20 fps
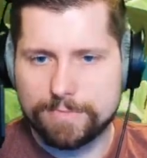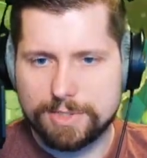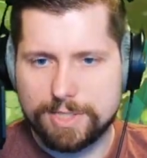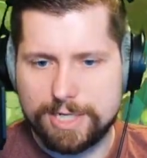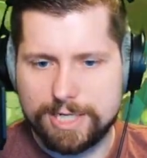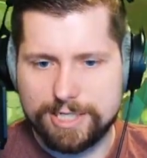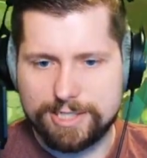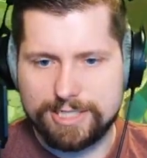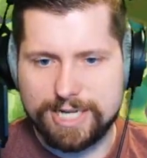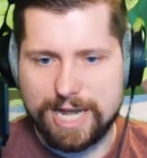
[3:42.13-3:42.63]

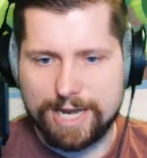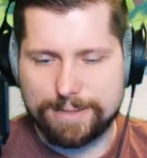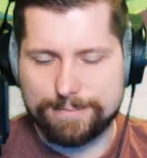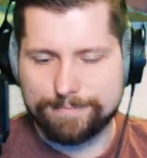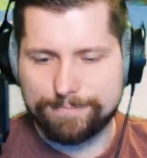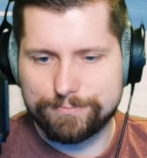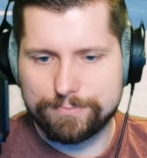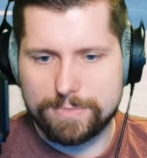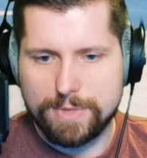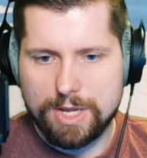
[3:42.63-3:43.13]
he's dead.
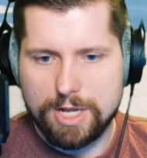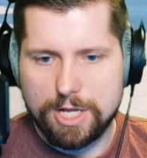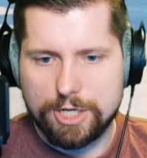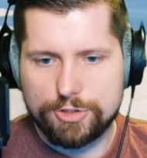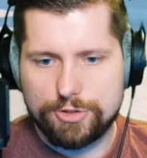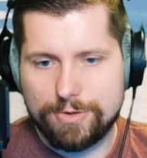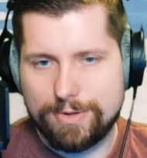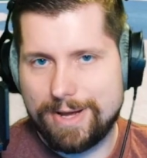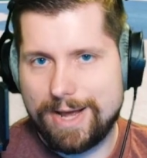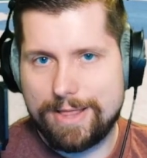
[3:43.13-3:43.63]

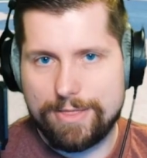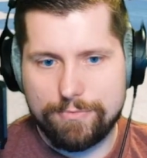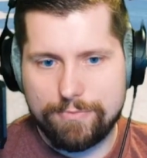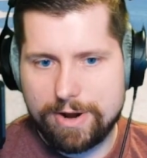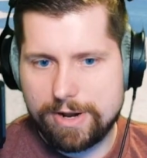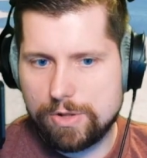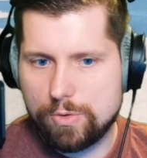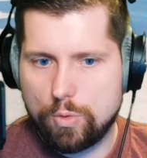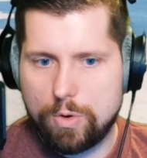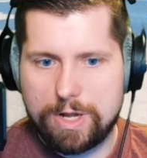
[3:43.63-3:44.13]
So, and the
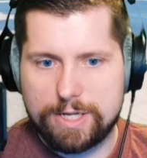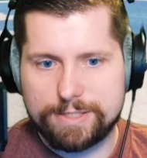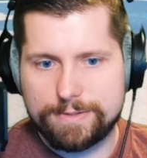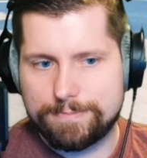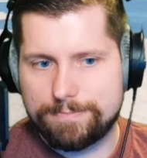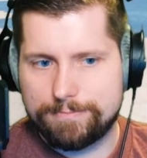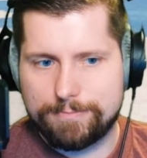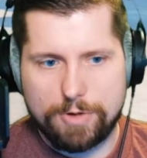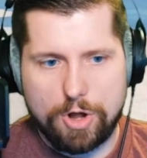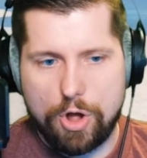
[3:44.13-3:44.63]
regular wasp,
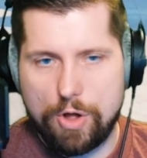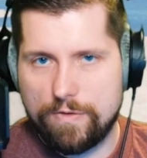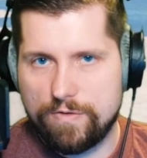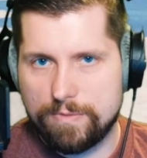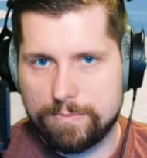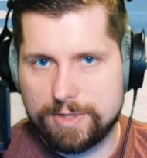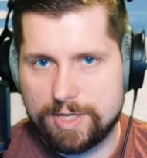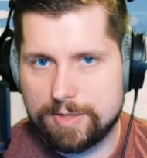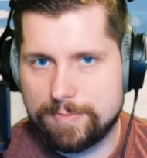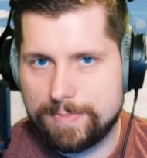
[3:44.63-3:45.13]
all of
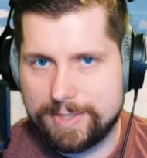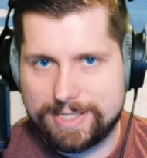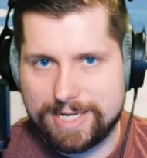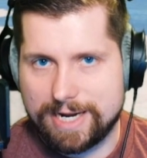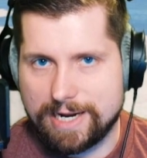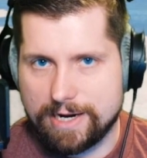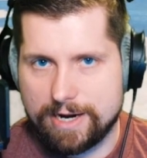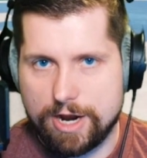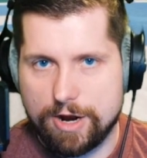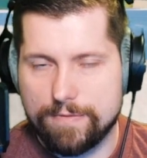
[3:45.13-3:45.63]
them can be
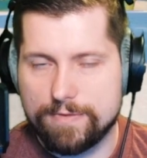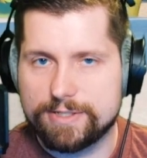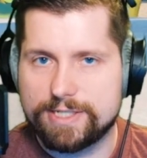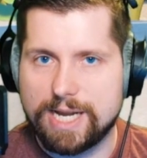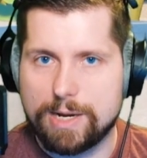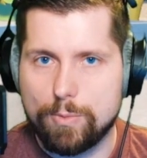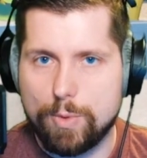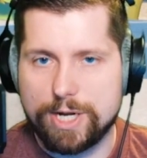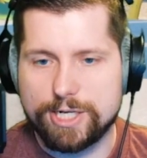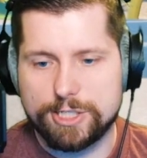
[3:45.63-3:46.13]
taken care of the
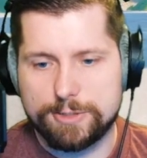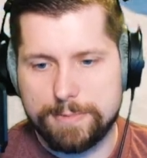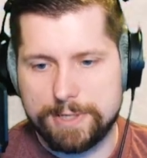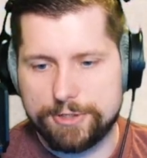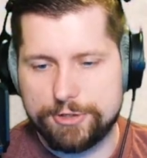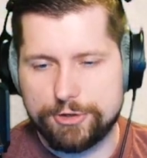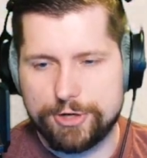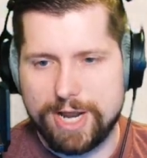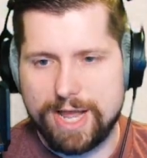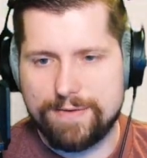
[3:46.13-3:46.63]
same way. Just make
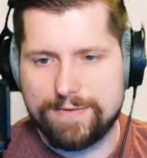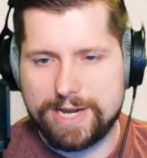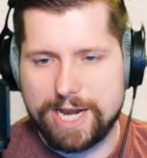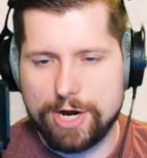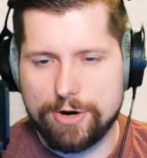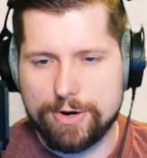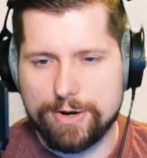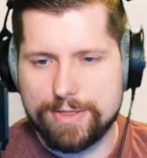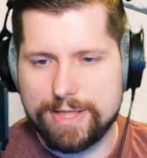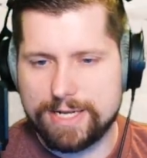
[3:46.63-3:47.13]
sure you have an
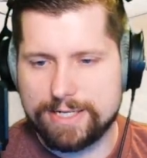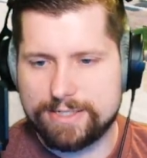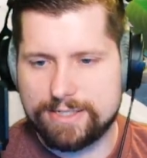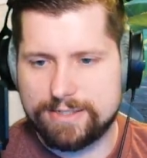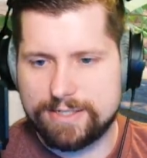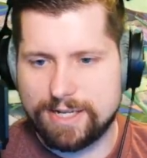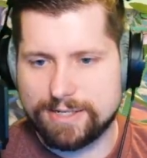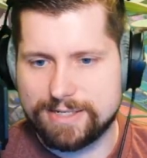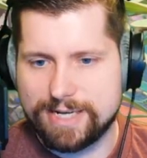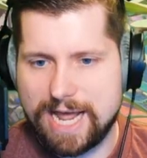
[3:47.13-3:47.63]
area that
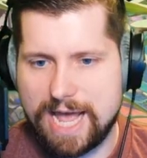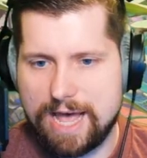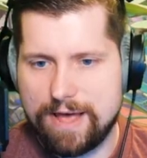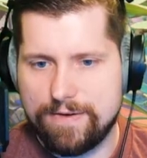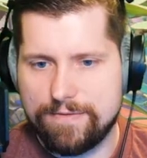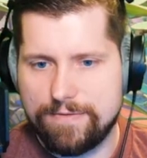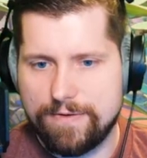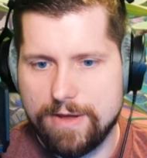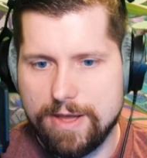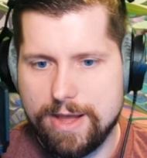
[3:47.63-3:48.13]
doesn't
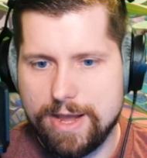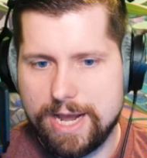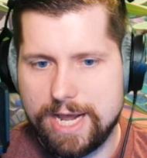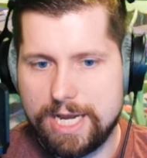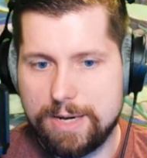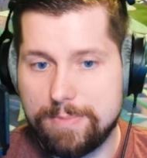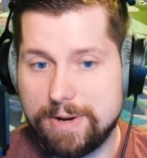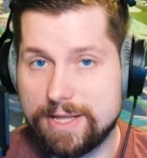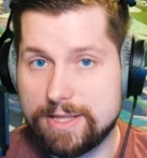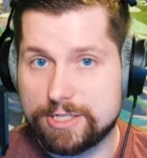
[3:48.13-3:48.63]
have
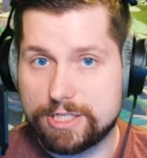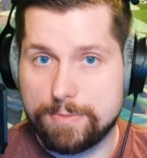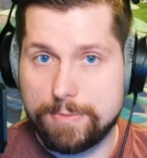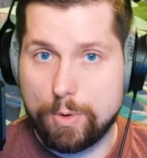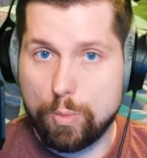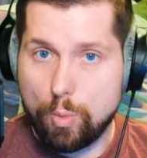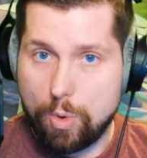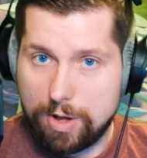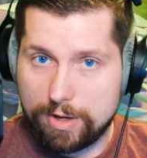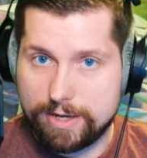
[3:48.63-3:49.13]
anybody that's going to
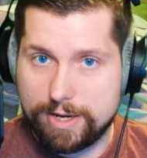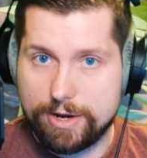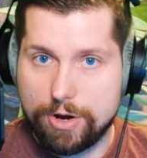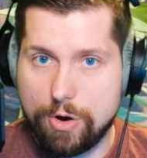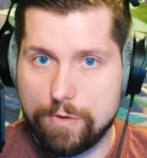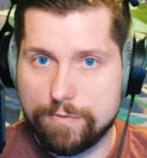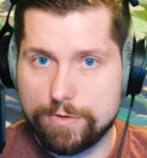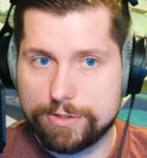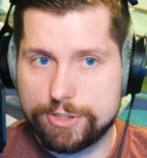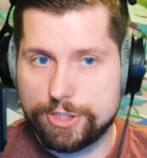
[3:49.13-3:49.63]
be walking
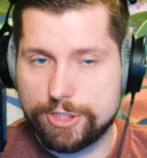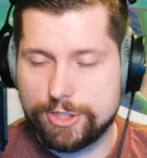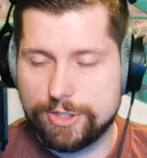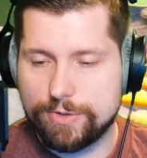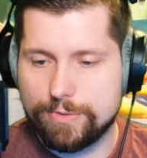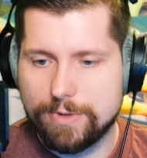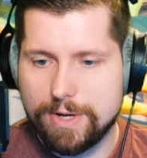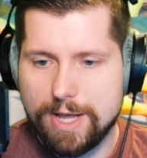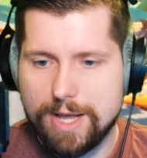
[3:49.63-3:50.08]
over to you